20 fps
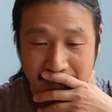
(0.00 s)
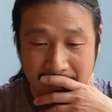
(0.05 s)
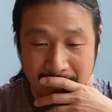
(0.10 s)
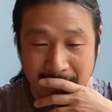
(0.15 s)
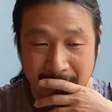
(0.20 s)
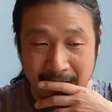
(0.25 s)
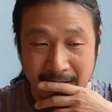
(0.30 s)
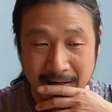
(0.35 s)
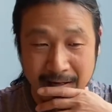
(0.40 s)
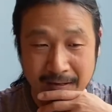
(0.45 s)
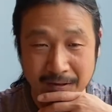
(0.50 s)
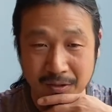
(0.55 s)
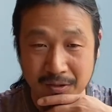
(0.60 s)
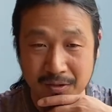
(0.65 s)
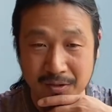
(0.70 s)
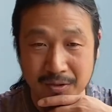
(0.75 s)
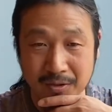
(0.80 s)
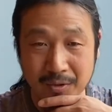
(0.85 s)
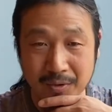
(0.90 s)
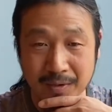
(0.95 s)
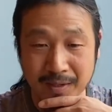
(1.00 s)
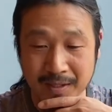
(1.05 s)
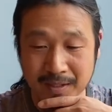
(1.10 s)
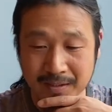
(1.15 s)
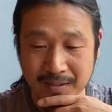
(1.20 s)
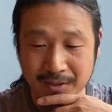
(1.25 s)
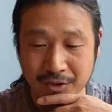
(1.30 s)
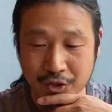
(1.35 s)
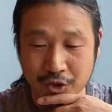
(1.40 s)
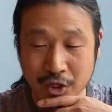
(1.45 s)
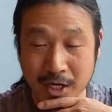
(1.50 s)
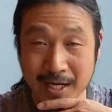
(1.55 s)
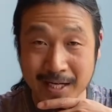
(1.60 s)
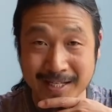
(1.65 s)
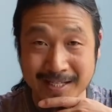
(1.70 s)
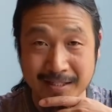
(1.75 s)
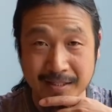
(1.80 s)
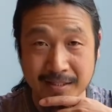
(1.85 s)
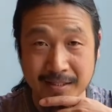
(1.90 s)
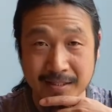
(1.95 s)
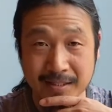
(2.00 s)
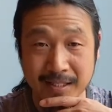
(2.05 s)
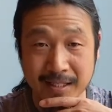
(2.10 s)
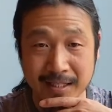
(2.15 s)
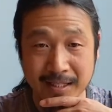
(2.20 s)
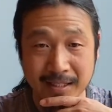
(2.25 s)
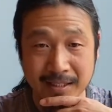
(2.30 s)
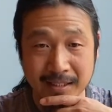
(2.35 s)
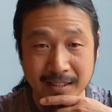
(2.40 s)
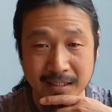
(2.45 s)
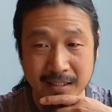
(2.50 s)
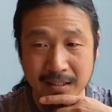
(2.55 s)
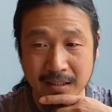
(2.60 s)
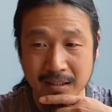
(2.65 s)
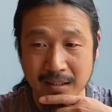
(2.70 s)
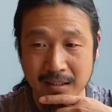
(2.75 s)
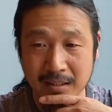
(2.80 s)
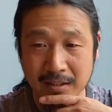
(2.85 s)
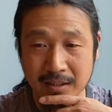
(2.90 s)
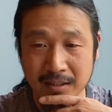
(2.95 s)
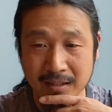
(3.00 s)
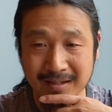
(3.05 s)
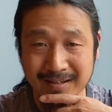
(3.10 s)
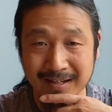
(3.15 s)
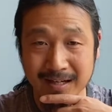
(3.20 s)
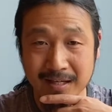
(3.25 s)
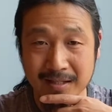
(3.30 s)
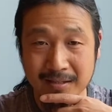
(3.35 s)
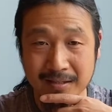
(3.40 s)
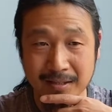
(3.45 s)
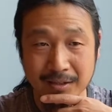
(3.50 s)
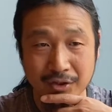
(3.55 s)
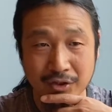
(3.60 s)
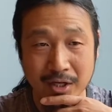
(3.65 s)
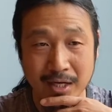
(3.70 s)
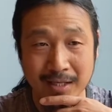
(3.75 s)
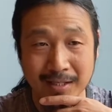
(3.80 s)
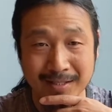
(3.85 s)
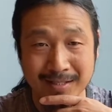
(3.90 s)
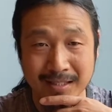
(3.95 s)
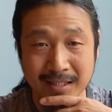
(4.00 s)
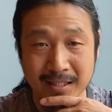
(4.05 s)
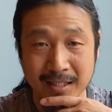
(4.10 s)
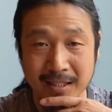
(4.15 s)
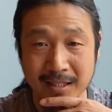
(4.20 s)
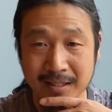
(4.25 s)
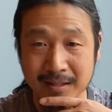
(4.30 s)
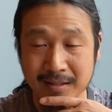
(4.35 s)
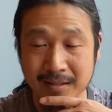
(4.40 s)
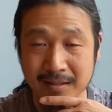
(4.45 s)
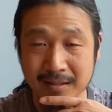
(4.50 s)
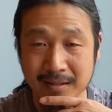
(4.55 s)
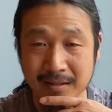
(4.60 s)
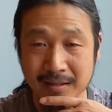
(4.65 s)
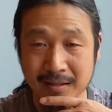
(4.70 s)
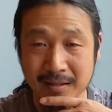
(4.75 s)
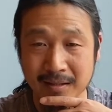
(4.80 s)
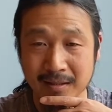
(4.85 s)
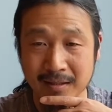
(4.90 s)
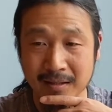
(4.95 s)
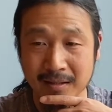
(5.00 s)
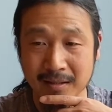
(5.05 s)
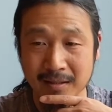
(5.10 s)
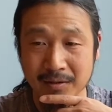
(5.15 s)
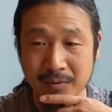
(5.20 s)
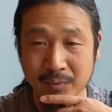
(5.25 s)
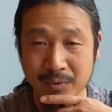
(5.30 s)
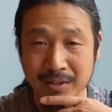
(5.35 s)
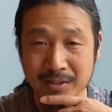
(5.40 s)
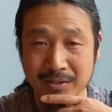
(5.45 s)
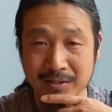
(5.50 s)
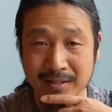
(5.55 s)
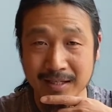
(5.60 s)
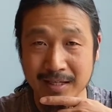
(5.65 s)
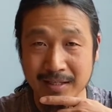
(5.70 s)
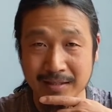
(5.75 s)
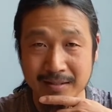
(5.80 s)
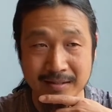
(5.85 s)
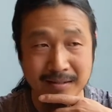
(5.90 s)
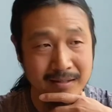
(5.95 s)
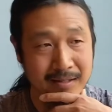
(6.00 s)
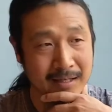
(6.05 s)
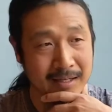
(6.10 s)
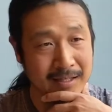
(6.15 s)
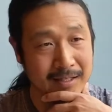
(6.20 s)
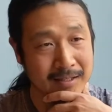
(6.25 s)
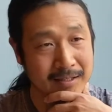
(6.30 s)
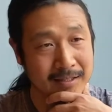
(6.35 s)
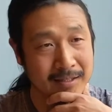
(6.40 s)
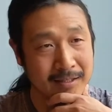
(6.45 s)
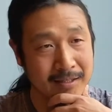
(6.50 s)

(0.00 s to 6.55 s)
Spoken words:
And also there's a Chinese saying, classic Chinese saying, which says like,